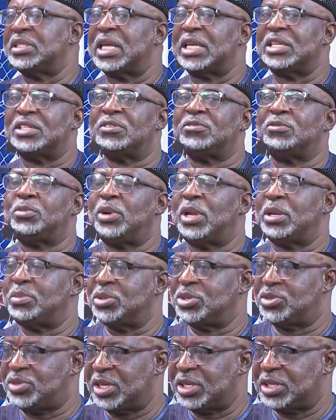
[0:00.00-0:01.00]
Nigerian football
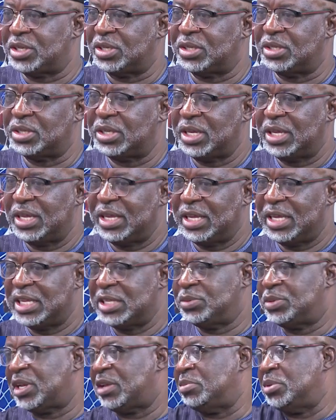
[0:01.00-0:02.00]
administration is
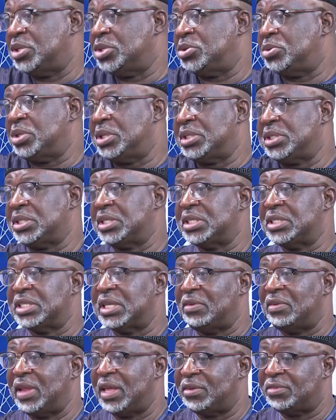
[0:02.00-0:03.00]
what I've been doing since I
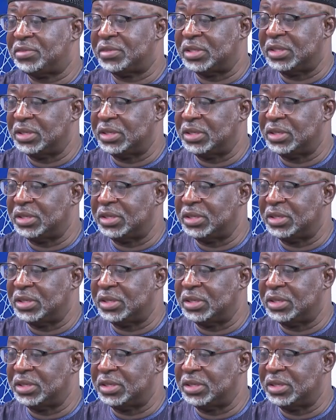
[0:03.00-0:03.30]
left.